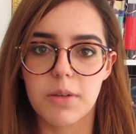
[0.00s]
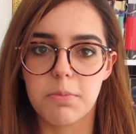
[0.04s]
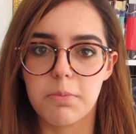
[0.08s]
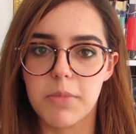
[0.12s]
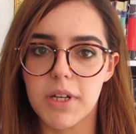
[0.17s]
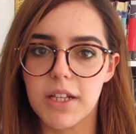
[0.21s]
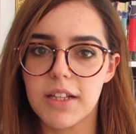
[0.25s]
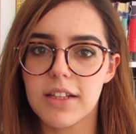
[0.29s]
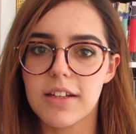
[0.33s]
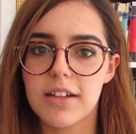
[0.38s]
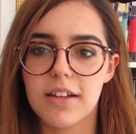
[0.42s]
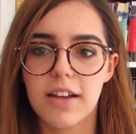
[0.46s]
to
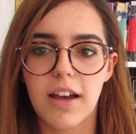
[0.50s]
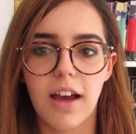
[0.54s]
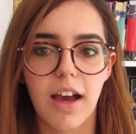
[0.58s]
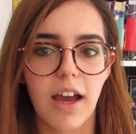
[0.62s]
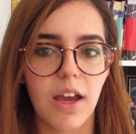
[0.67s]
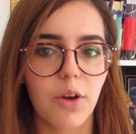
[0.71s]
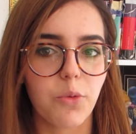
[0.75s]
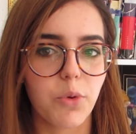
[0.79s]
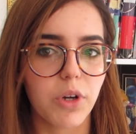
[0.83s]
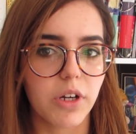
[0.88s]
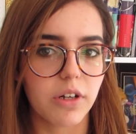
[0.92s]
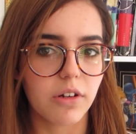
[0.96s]
milk.
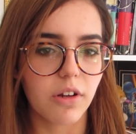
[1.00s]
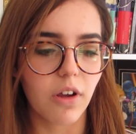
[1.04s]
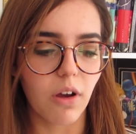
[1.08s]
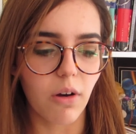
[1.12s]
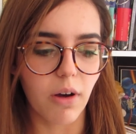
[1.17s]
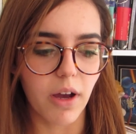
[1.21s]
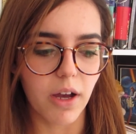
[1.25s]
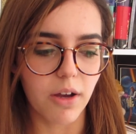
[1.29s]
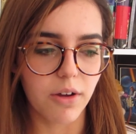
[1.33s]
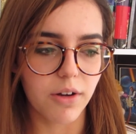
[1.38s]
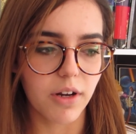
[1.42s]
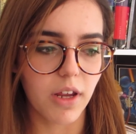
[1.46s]
I wouldn't go
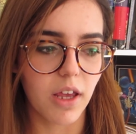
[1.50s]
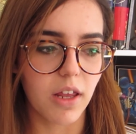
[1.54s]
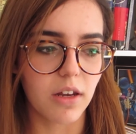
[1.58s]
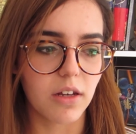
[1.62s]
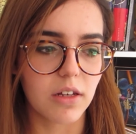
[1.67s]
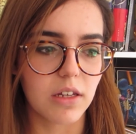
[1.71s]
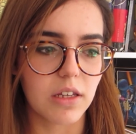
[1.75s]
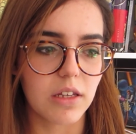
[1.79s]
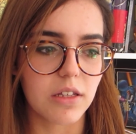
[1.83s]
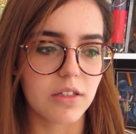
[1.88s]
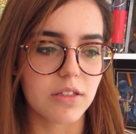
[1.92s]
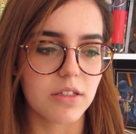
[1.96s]
out
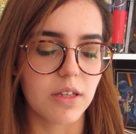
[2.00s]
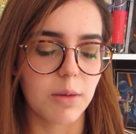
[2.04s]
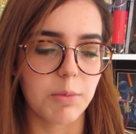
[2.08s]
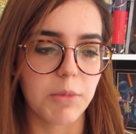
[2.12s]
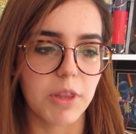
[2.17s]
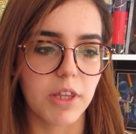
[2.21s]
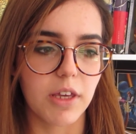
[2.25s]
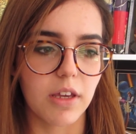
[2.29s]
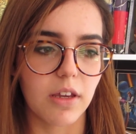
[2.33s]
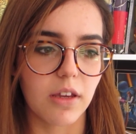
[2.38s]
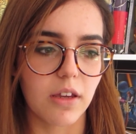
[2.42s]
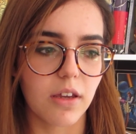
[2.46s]
and eat
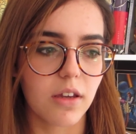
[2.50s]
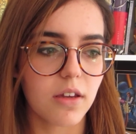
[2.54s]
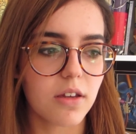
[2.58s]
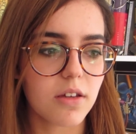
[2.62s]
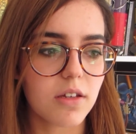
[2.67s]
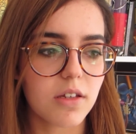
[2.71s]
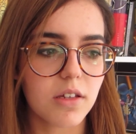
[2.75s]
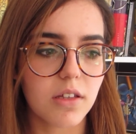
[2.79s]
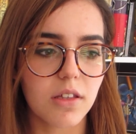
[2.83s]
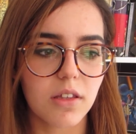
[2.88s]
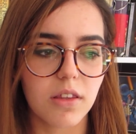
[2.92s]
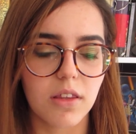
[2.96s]
something
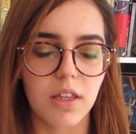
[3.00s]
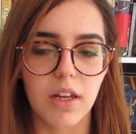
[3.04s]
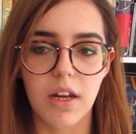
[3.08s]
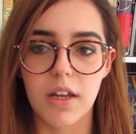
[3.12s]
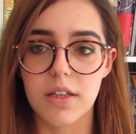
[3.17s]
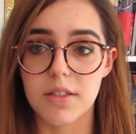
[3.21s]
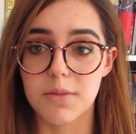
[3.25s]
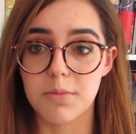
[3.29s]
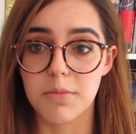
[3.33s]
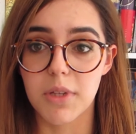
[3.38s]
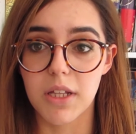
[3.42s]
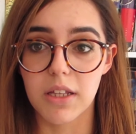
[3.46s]
that
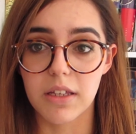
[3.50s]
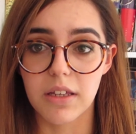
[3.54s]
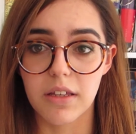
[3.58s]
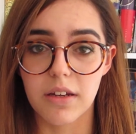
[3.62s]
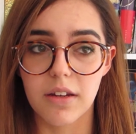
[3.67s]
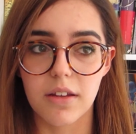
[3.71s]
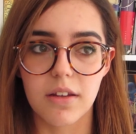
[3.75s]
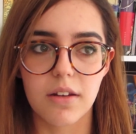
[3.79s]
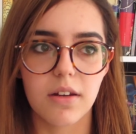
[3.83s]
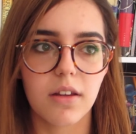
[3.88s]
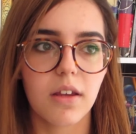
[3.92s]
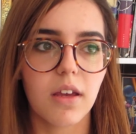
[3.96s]
has milk in
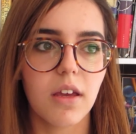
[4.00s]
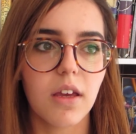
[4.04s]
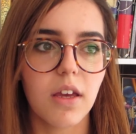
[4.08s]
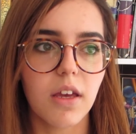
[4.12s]
it